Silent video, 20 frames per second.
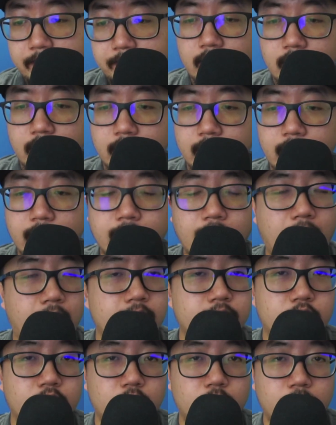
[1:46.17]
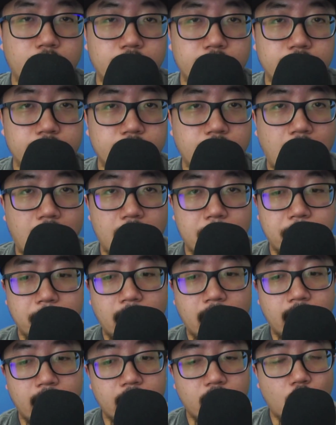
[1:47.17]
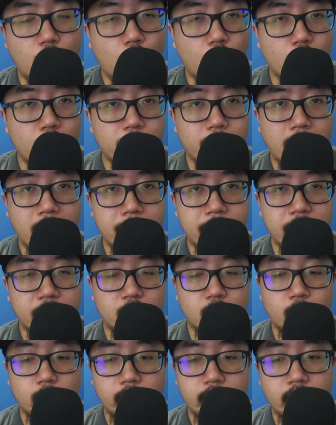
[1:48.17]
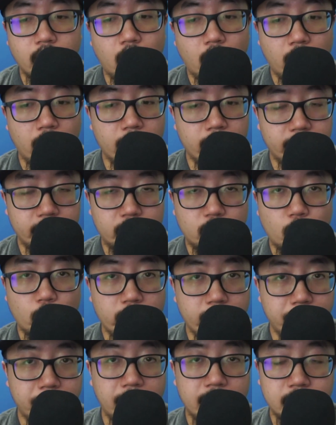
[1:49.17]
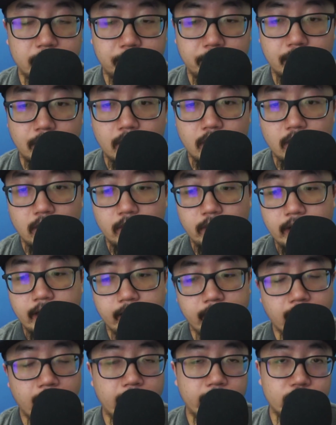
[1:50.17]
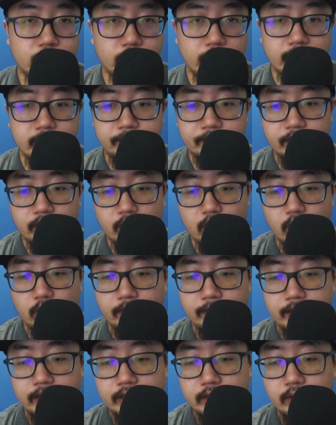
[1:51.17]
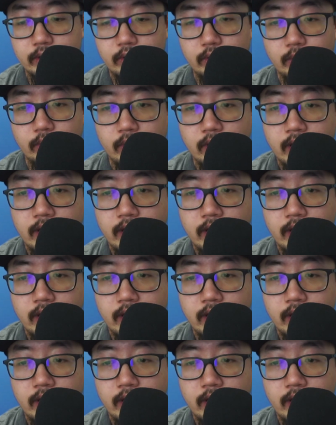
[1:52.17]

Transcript: The thing I do is I buy all of my Bitcoin on Coinbase Pro and then I transfer it over to